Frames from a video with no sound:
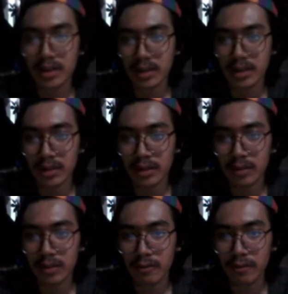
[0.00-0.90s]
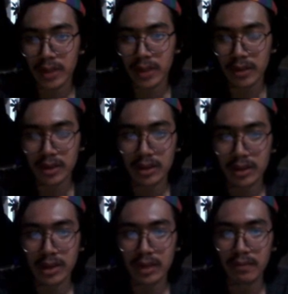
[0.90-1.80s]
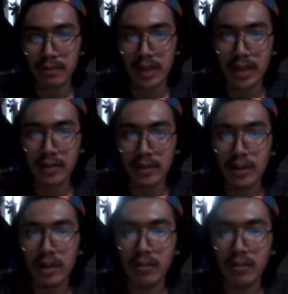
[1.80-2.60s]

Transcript: So we now store the value